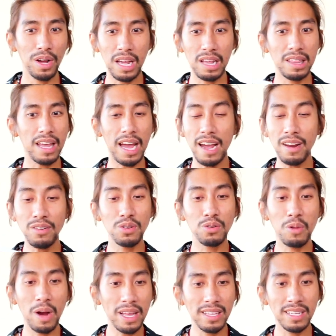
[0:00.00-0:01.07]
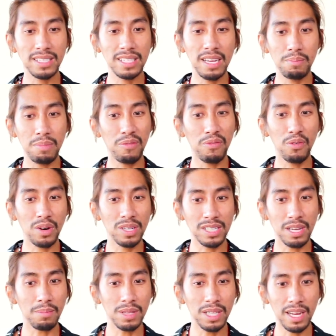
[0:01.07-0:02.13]
I I don't know why they saying before
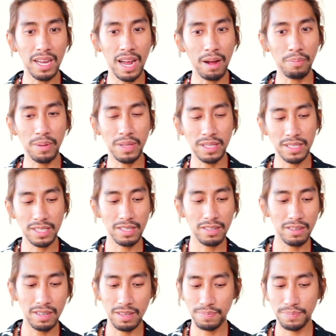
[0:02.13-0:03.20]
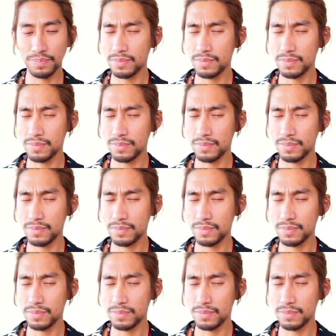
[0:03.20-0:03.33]
something happens. Okay